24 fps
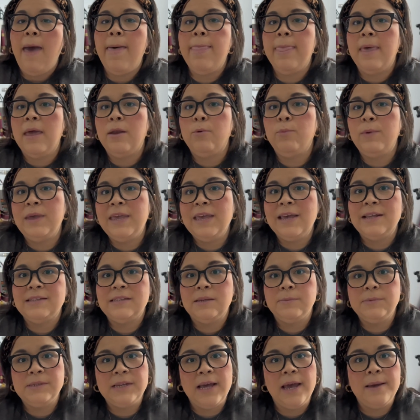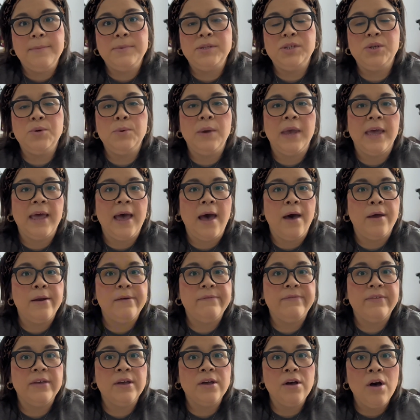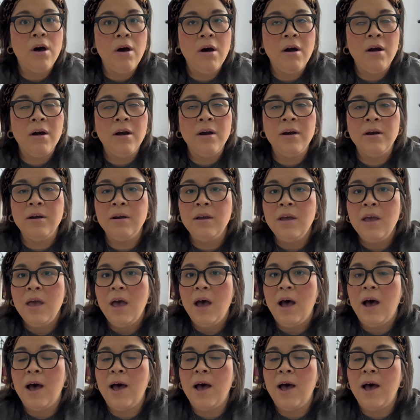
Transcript: and then we get some time to get out of the car,